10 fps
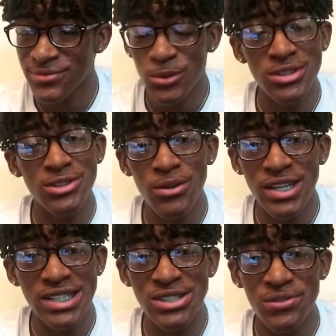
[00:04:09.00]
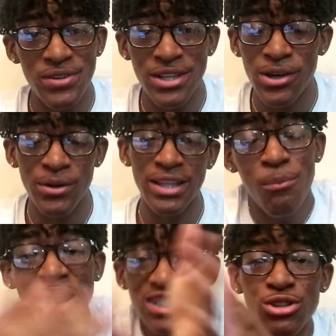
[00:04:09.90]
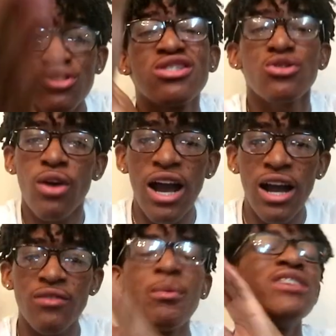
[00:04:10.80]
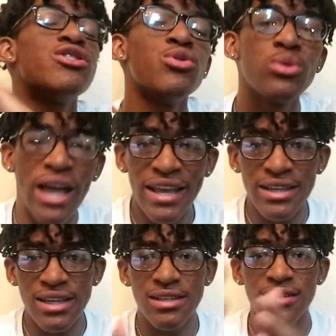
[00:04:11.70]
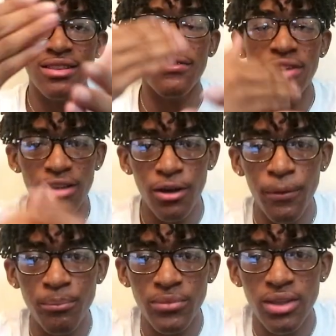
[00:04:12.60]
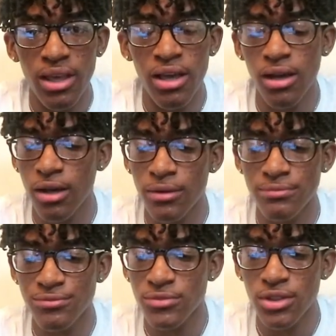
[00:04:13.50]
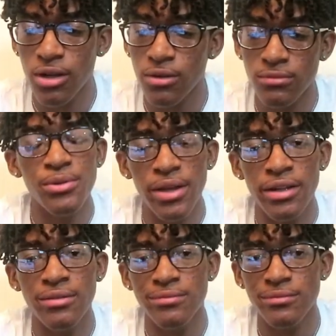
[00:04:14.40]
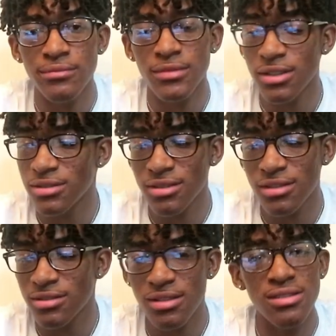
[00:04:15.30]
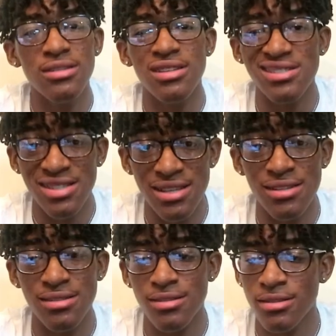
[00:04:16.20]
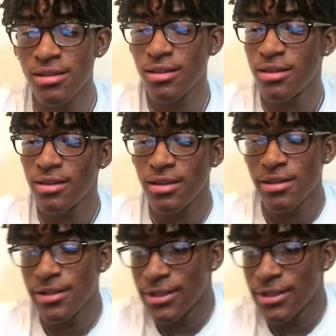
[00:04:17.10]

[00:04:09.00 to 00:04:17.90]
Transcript: we're just gonna get into the video. Make sure you subscribe, make sure you like the video, and um, you know, be ready, cause this this is intense.